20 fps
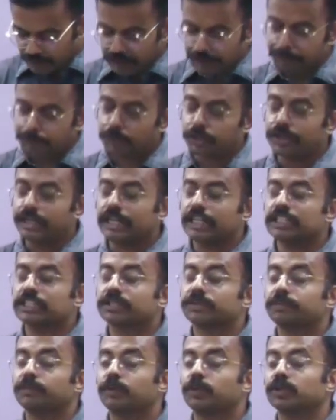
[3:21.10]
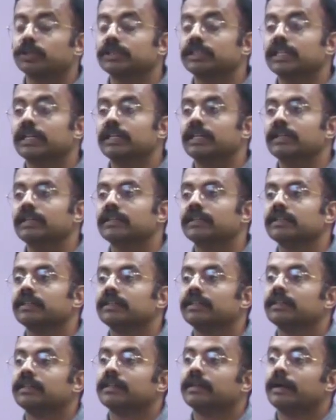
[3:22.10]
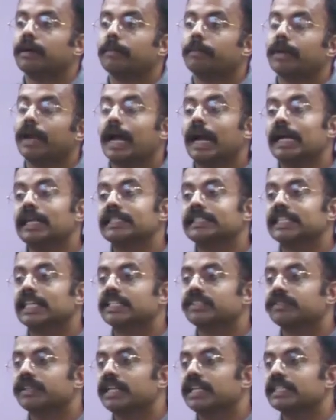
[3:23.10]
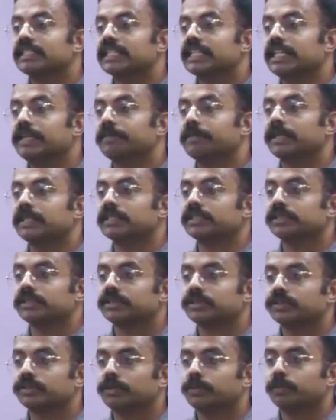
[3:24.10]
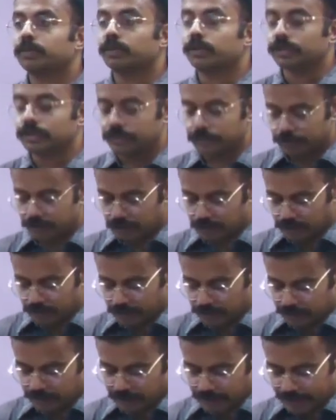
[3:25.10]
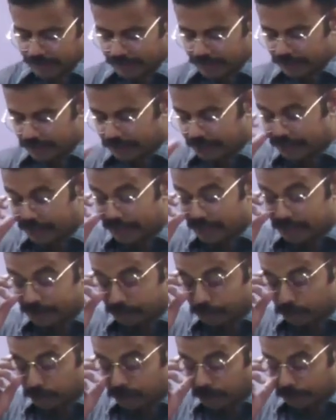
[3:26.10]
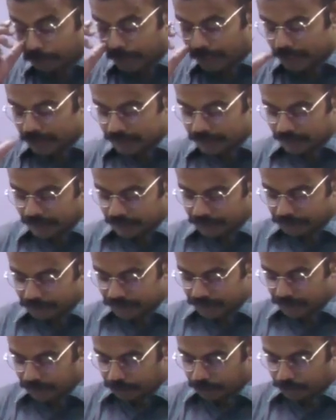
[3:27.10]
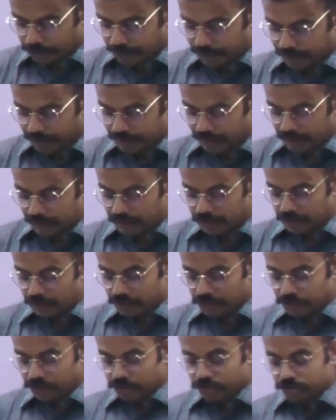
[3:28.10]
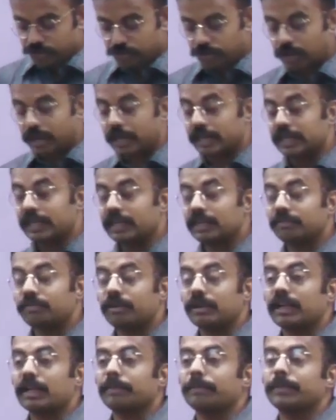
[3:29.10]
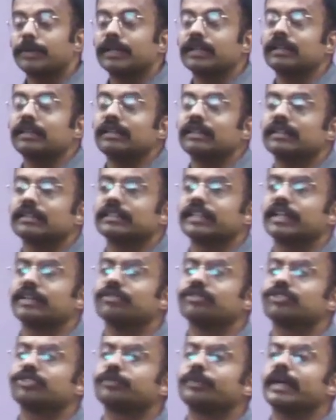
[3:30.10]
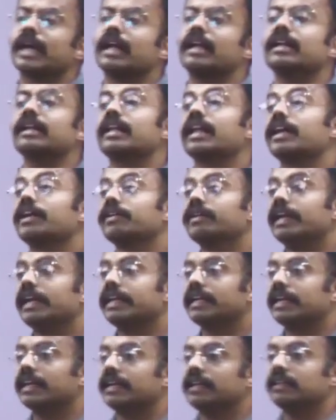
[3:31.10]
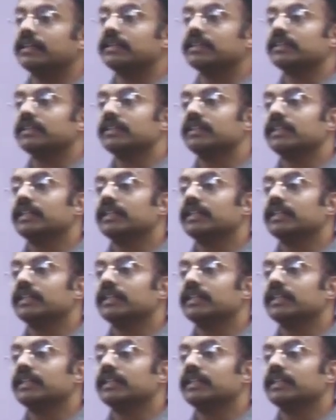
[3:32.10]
it protects both the plants as well as animals. So both trade in both the plants and animals are protected. So earlier what happened? There used to be unregulated